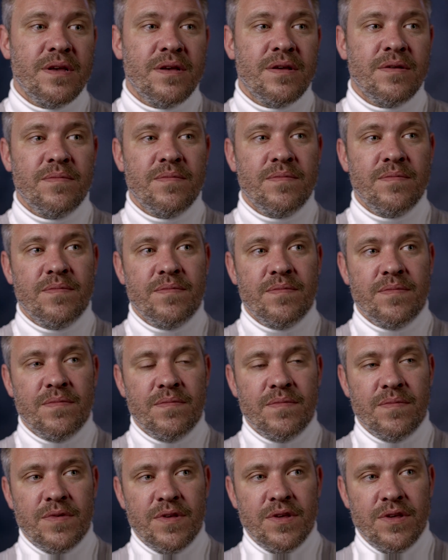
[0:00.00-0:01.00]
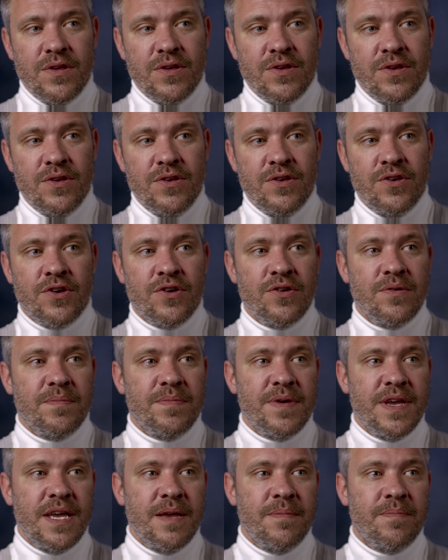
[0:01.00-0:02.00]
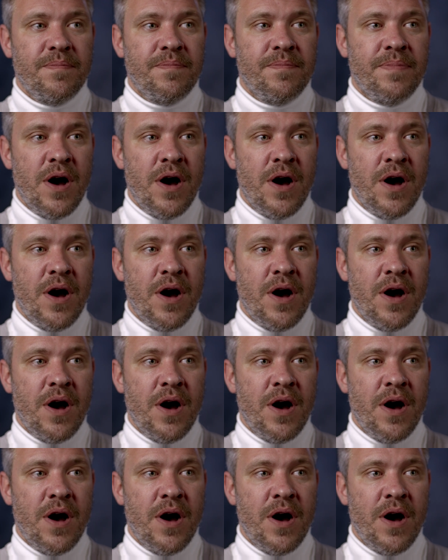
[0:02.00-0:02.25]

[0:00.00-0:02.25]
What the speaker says: you couldn't be